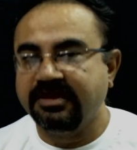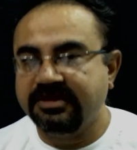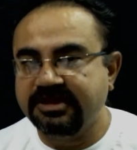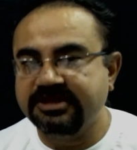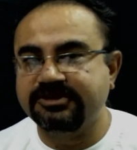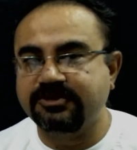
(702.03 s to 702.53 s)

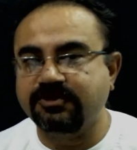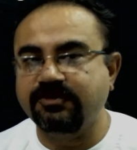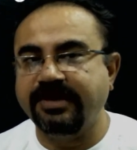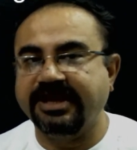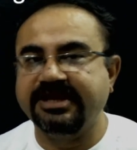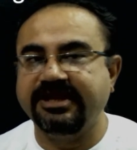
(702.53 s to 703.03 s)
These true
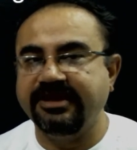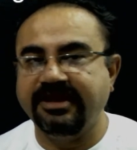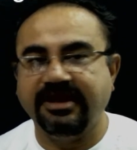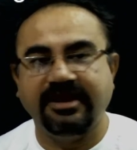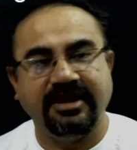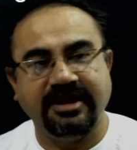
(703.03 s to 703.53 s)

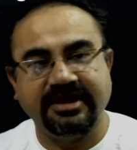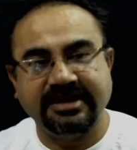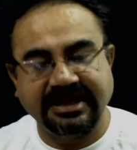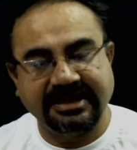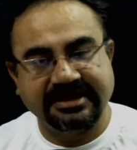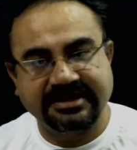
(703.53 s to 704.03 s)
bacteria are
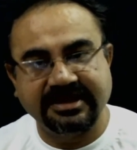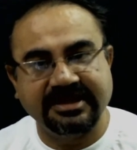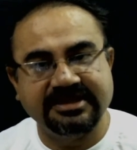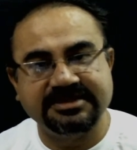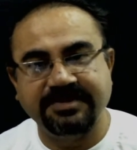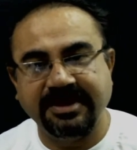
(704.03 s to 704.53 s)

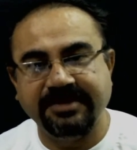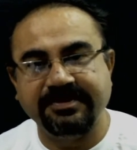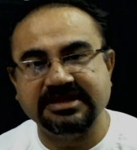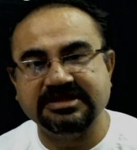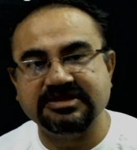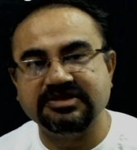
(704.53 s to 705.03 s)
characterized by
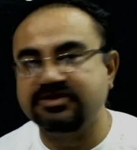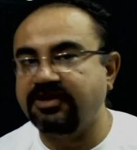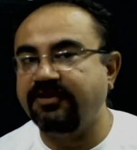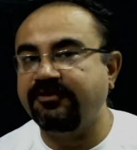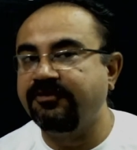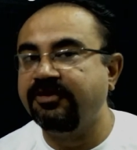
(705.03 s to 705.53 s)
presence
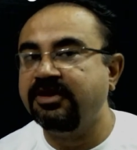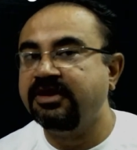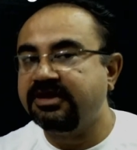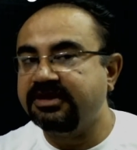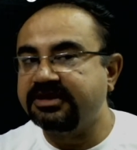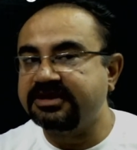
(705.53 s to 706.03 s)
of
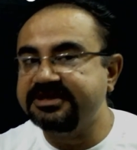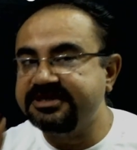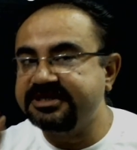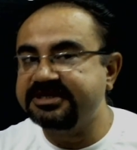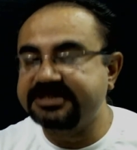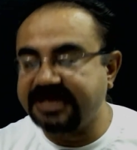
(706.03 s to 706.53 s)

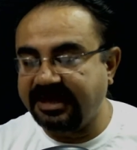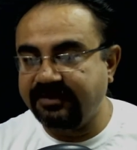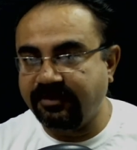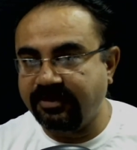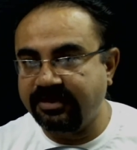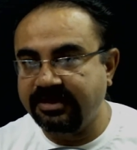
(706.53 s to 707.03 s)
rigid cell
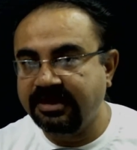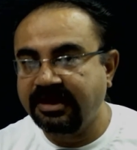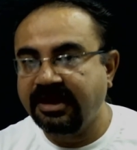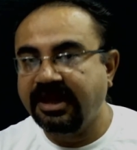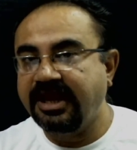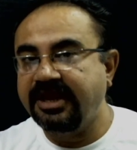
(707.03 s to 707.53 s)
wall,
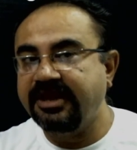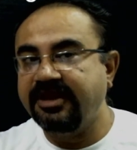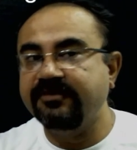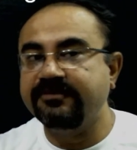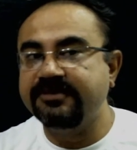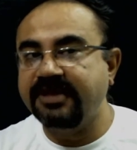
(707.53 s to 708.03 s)
and
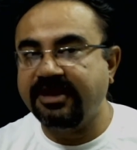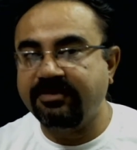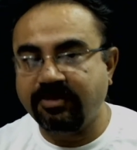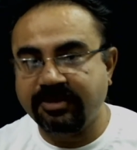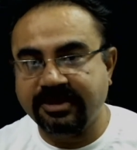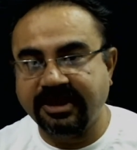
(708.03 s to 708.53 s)
if they are
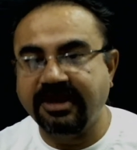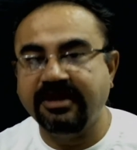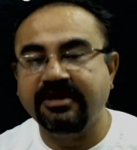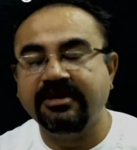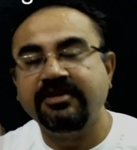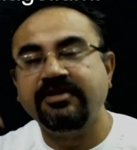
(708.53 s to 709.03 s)
motile,
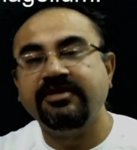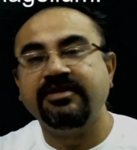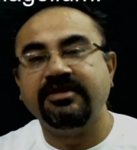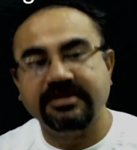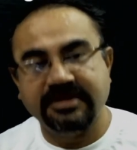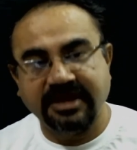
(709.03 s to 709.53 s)

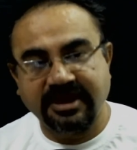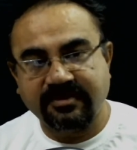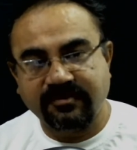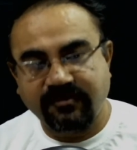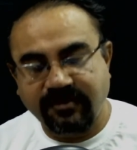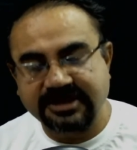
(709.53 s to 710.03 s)
their
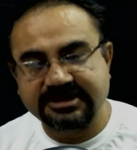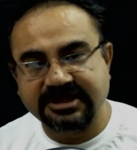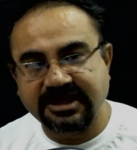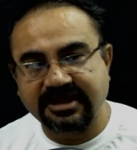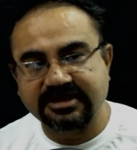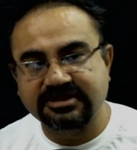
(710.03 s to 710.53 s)

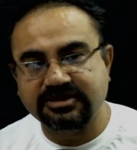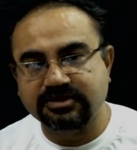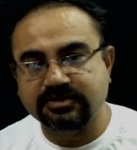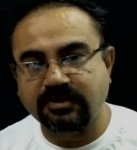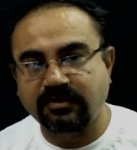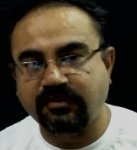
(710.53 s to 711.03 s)
flagella is
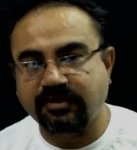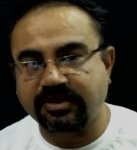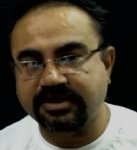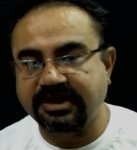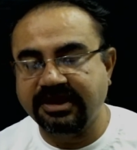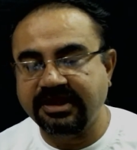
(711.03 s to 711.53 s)
useful for
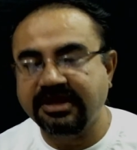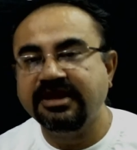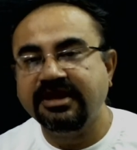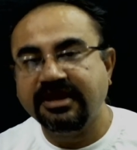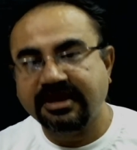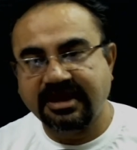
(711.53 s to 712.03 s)
the
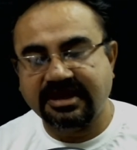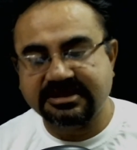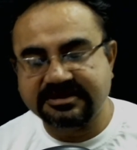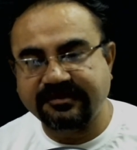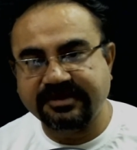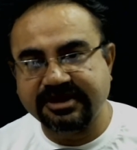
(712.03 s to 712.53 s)

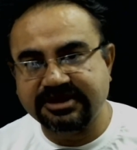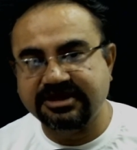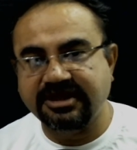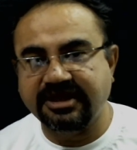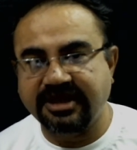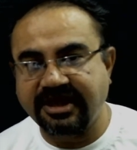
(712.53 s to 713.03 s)
classification
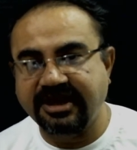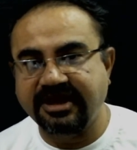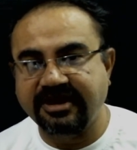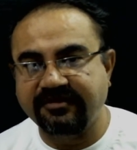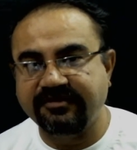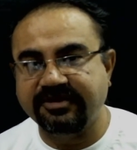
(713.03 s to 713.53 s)
and
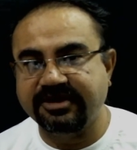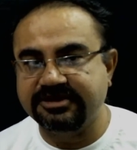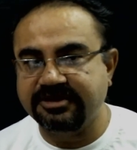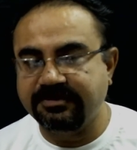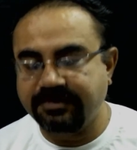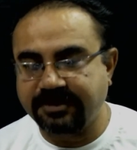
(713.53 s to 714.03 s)

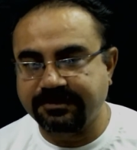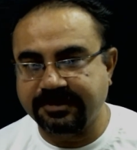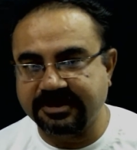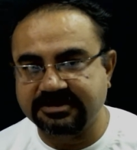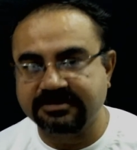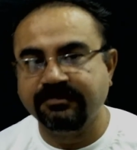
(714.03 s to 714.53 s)
identification
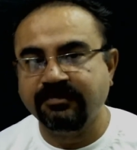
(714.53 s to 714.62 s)
purpose.